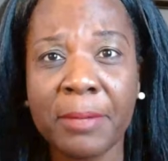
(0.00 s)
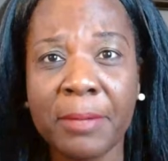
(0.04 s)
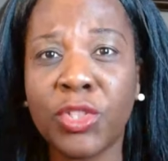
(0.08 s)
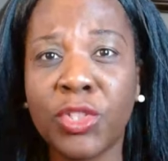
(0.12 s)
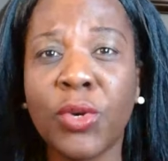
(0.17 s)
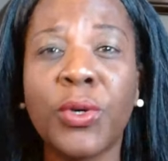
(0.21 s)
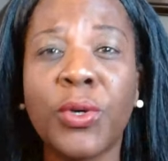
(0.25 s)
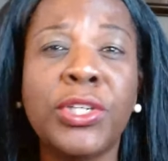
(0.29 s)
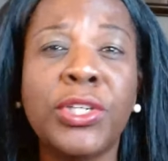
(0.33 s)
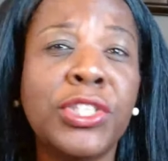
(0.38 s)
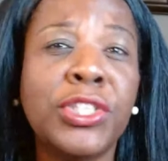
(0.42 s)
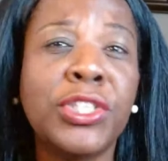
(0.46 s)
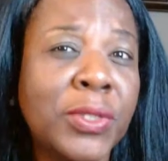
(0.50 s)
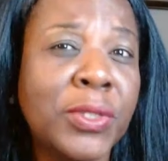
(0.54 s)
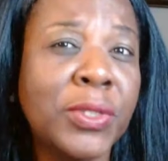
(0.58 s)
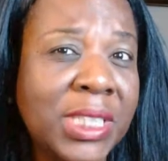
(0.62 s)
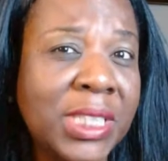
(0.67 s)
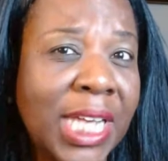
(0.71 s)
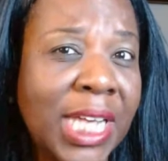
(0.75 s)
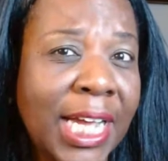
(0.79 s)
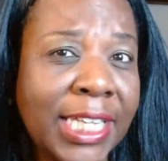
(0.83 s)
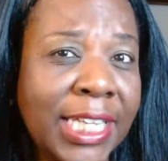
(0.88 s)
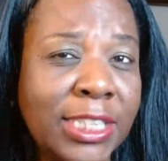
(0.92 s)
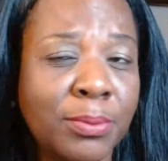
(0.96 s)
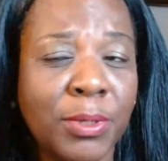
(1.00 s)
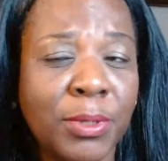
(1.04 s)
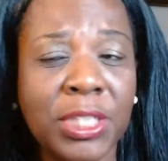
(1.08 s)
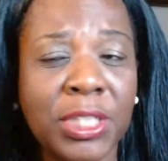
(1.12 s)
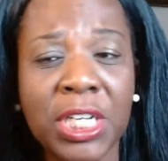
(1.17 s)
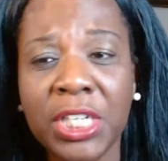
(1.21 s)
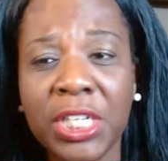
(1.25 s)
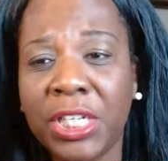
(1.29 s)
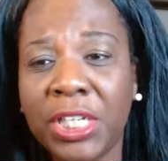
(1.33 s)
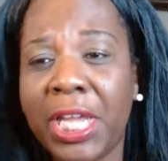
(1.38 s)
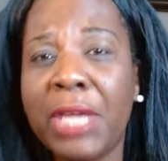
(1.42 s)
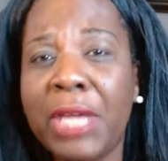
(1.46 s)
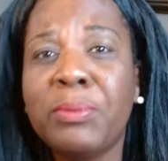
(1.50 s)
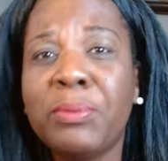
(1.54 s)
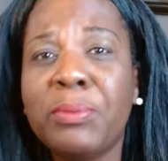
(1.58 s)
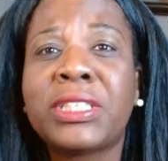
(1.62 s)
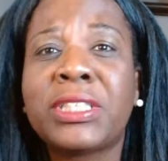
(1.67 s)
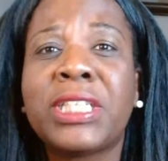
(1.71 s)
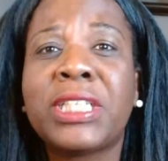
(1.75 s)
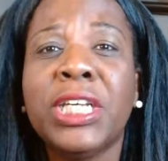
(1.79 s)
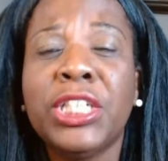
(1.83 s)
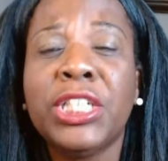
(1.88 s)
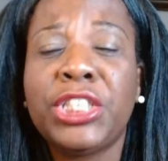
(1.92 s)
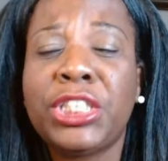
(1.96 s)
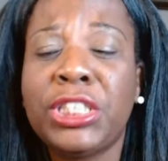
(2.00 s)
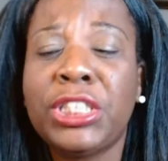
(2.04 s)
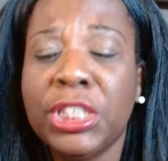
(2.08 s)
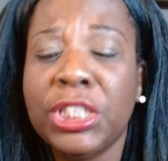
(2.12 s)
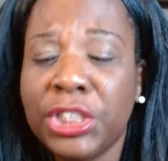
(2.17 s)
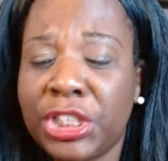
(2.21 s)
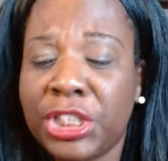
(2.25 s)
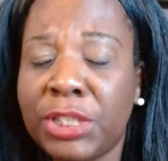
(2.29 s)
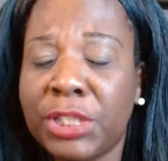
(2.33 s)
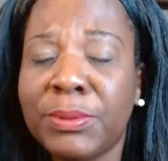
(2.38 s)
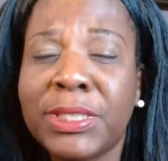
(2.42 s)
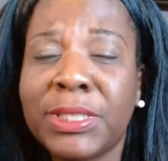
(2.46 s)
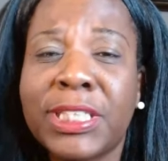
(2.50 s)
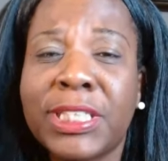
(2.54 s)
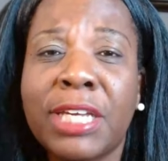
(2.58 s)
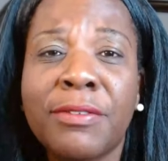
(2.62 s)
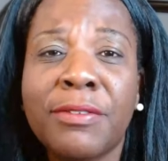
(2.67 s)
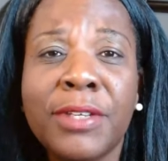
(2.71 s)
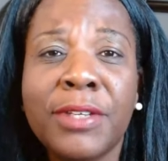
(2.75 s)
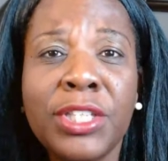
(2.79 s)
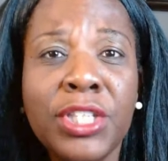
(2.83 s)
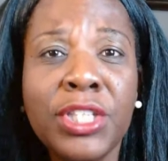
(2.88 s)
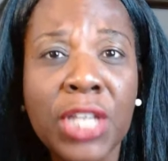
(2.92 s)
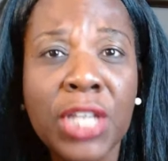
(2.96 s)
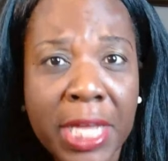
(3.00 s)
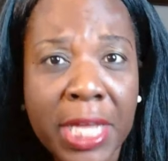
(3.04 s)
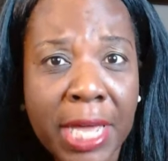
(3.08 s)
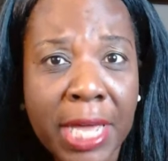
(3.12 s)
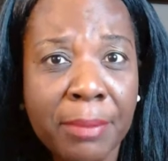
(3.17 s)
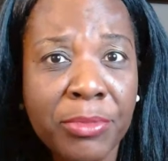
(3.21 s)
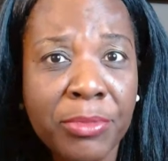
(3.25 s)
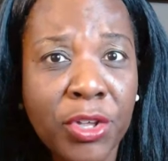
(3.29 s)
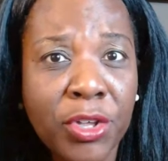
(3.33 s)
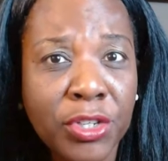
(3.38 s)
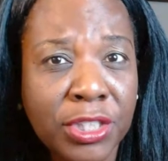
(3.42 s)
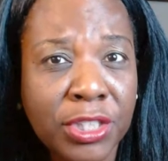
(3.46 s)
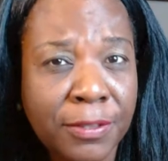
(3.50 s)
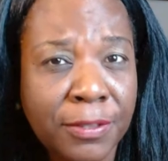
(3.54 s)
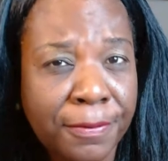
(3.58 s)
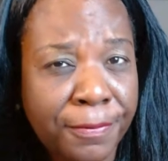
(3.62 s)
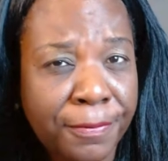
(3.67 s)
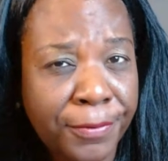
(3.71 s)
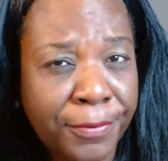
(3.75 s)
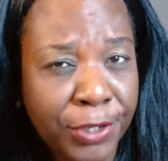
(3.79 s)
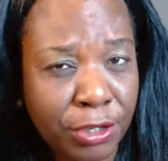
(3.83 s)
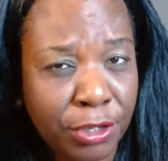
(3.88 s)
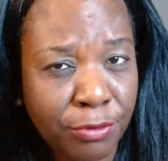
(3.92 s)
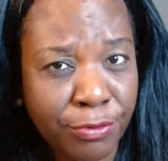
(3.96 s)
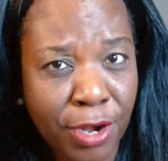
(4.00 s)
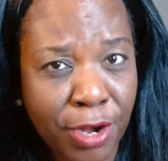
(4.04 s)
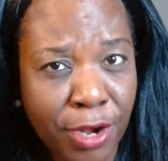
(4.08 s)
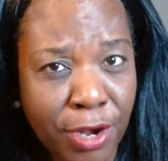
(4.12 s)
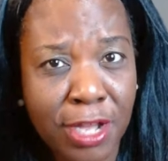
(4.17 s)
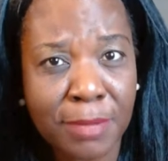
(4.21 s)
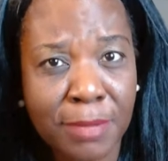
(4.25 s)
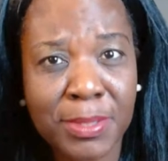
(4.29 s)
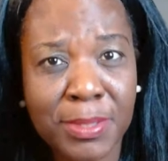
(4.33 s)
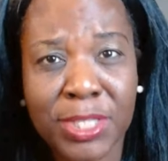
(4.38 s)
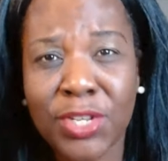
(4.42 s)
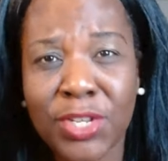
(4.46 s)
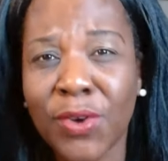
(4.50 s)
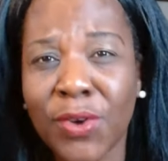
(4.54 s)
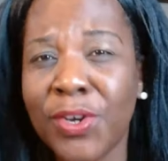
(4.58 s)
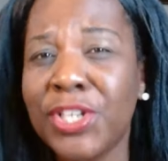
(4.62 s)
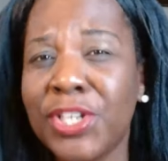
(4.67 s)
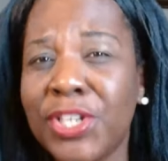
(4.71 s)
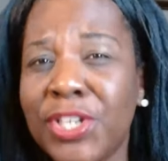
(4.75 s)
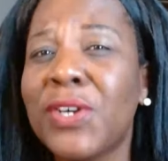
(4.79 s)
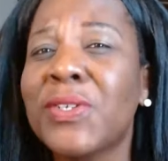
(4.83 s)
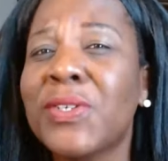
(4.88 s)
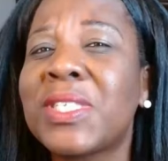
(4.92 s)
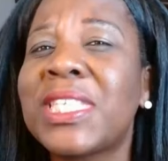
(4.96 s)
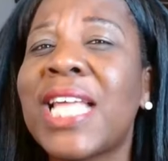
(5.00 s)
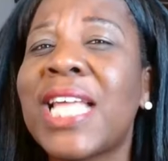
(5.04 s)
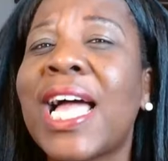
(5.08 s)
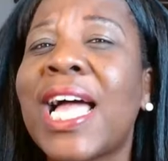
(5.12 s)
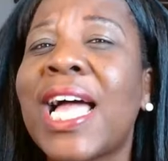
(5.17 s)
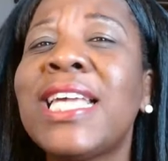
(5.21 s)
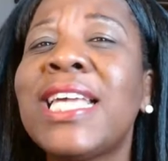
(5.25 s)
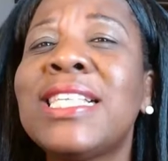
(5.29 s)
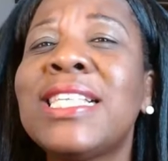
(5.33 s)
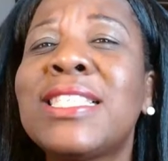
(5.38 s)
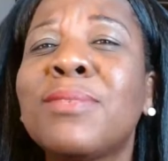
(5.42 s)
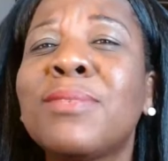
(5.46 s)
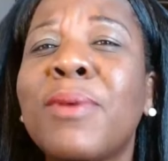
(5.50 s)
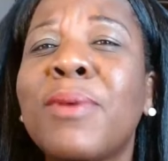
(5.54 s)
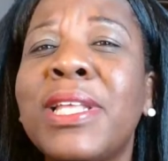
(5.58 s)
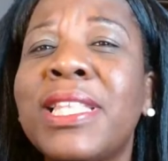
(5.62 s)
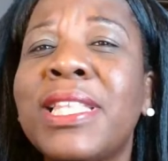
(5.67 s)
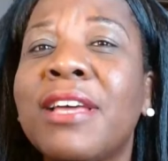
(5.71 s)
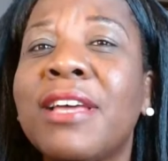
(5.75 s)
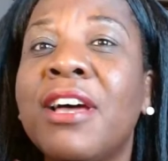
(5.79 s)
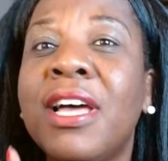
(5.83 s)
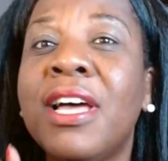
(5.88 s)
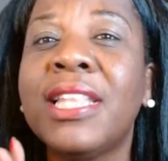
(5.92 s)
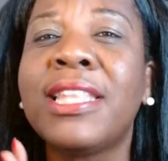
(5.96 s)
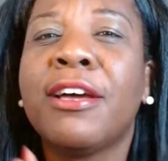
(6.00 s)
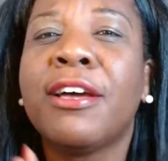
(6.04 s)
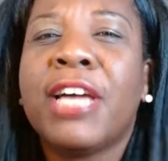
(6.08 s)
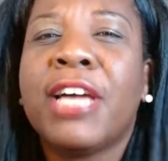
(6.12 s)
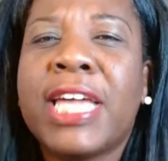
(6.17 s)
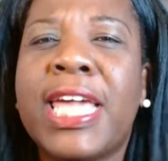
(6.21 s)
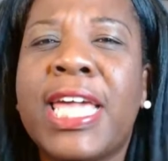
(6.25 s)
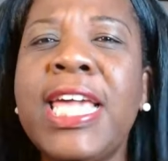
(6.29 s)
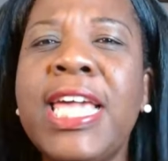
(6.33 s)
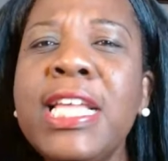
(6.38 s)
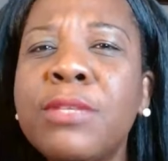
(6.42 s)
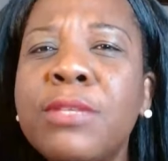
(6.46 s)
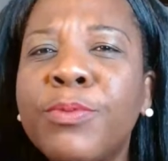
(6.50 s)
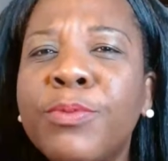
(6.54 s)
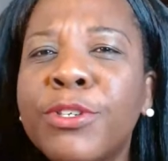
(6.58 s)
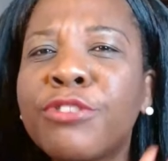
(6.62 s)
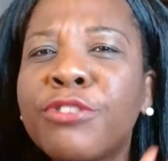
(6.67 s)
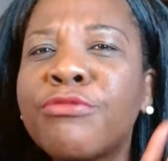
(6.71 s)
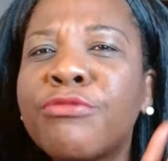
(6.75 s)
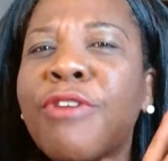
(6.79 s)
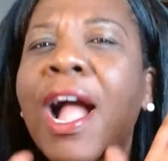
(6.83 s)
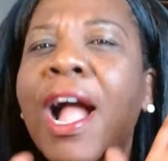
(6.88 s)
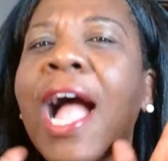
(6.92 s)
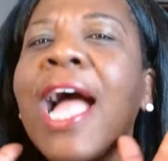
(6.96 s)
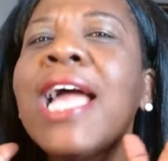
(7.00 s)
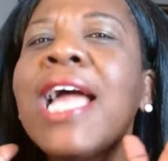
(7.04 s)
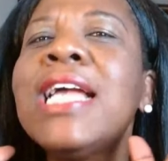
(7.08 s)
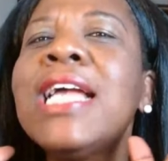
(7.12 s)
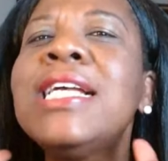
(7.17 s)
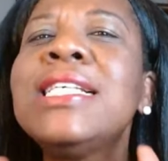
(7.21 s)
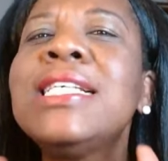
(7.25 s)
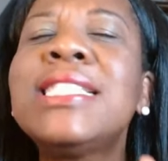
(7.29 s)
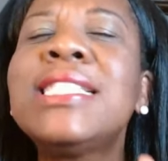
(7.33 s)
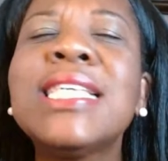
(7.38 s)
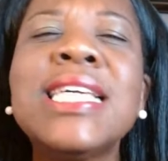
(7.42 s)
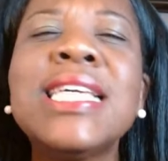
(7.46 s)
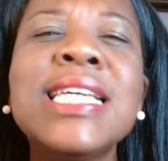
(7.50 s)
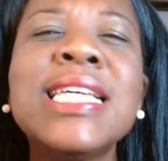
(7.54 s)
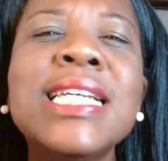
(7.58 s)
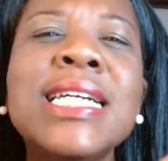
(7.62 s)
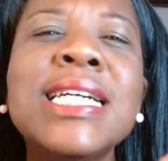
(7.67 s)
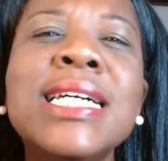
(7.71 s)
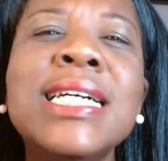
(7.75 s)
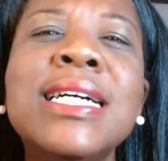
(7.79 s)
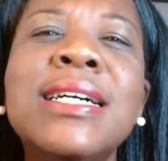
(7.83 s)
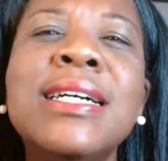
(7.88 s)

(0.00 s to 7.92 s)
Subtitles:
during those nights when she was giving him those foot rubs, during those nights when the heat was rising,